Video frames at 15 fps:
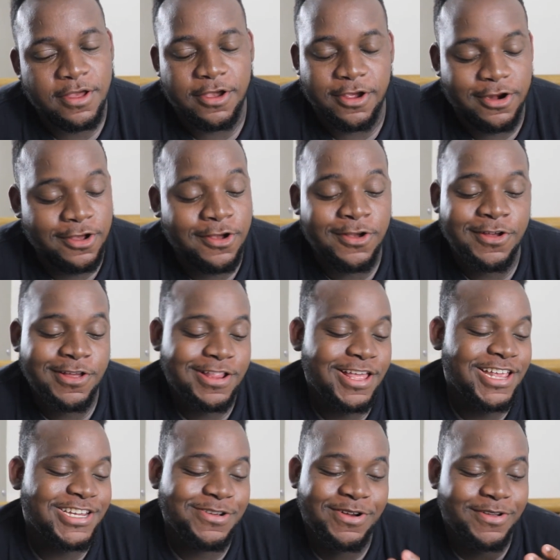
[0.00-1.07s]
You know,
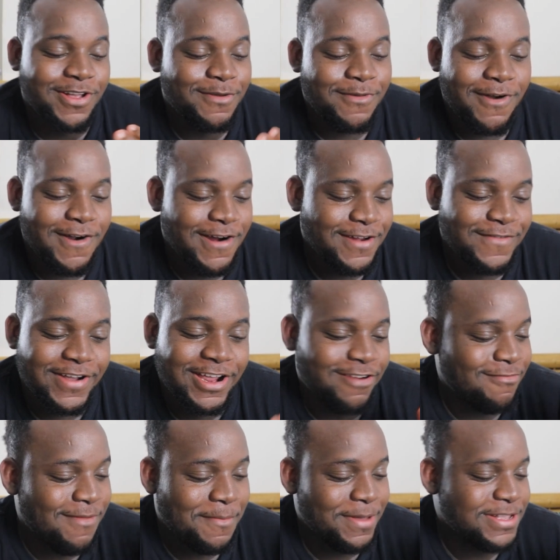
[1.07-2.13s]
should have come hard if I could
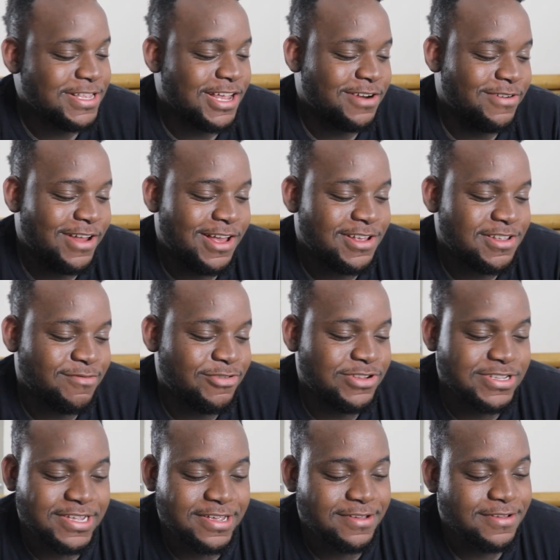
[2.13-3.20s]
remember exactly what I was
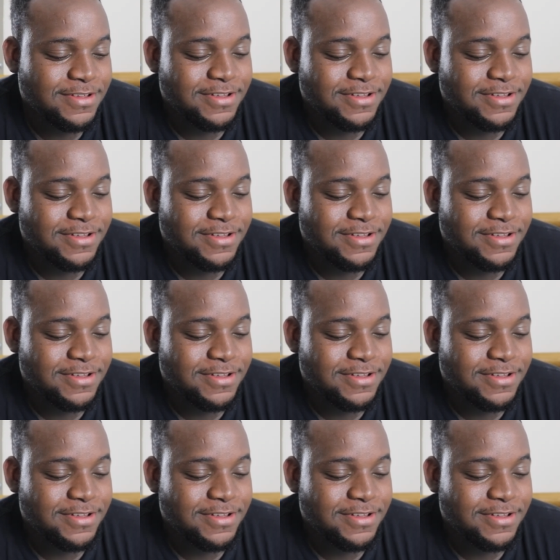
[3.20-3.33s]
about to say.